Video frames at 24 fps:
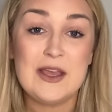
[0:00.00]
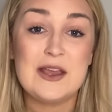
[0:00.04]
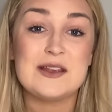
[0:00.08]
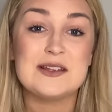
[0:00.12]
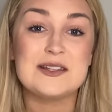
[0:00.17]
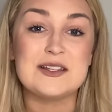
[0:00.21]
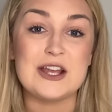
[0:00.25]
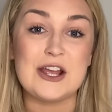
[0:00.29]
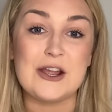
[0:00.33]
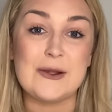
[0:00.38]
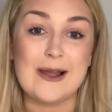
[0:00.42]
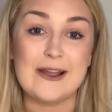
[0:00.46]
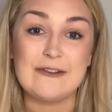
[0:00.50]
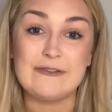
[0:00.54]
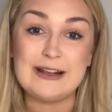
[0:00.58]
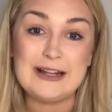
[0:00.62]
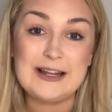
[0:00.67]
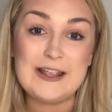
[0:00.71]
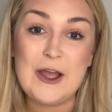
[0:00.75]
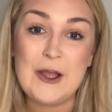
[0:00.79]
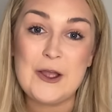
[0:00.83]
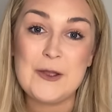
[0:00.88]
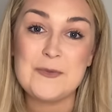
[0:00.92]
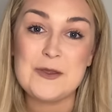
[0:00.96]
So I
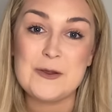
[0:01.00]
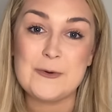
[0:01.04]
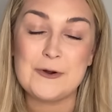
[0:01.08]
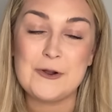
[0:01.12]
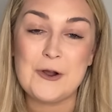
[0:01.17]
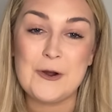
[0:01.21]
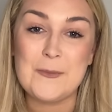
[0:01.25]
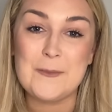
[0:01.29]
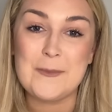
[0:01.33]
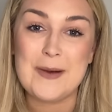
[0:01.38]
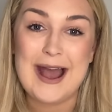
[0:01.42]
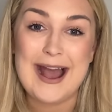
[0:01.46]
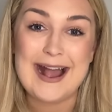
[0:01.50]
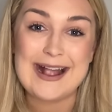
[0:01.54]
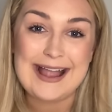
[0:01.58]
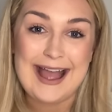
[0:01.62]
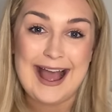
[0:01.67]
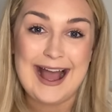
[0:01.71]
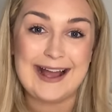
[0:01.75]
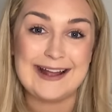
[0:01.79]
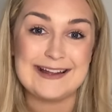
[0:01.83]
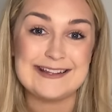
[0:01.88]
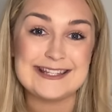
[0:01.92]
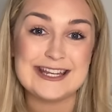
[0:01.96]
really hope hope you will come back
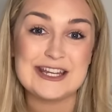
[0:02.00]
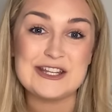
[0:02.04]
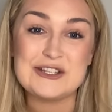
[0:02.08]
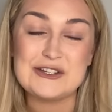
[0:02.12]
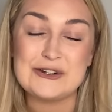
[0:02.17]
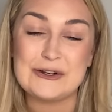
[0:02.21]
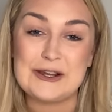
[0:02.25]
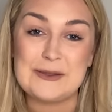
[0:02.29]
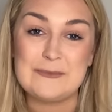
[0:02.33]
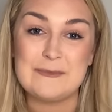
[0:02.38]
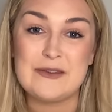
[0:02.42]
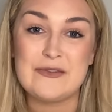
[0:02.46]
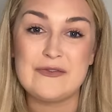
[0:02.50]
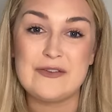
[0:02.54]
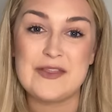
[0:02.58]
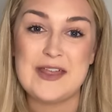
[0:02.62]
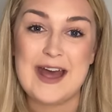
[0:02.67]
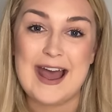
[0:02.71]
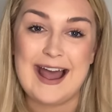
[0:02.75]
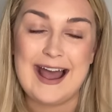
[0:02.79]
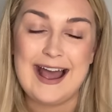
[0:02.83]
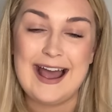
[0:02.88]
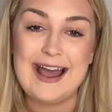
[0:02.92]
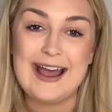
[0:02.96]
and join me for
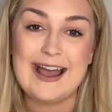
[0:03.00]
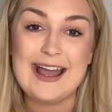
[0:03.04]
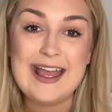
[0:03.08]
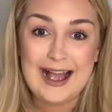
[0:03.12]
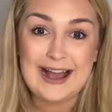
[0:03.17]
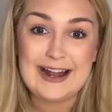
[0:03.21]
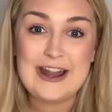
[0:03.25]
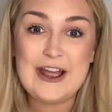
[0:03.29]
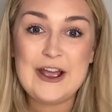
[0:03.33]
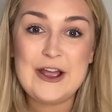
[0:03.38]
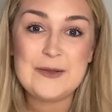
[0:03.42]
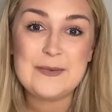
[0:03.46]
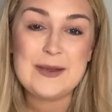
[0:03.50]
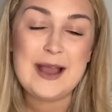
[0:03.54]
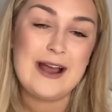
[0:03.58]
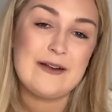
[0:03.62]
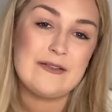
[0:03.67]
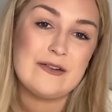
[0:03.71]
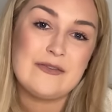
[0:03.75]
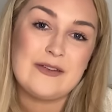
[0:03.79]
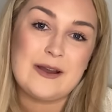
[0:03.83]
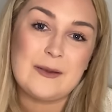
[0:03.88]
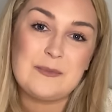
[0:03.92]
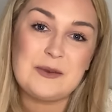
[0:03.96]
that. And I hope you have
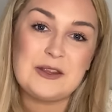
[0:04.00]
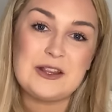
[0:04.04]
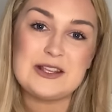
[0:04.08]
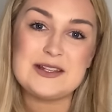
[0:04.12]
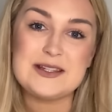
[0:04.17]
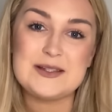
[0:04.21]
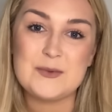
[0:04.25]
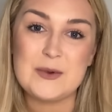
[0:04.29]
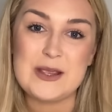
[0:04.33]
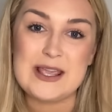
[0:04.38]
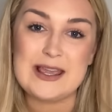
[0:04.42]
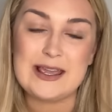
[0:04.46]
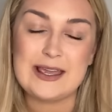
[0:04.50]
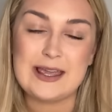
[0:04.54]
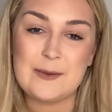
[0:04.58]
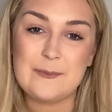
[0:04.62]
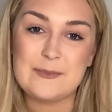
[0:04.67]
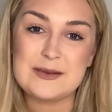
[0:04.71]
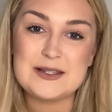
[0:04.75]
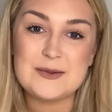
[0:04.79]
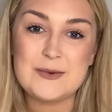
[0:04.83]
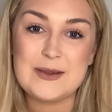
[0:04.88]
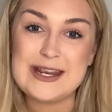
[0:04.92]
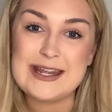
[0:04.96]
a fabulous week
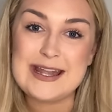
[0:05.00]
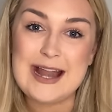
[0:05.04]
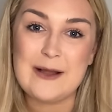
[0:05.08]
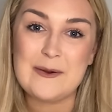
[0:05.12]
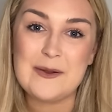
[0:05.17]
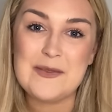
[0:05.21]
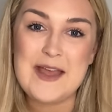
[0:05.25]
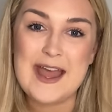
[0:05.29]
between now and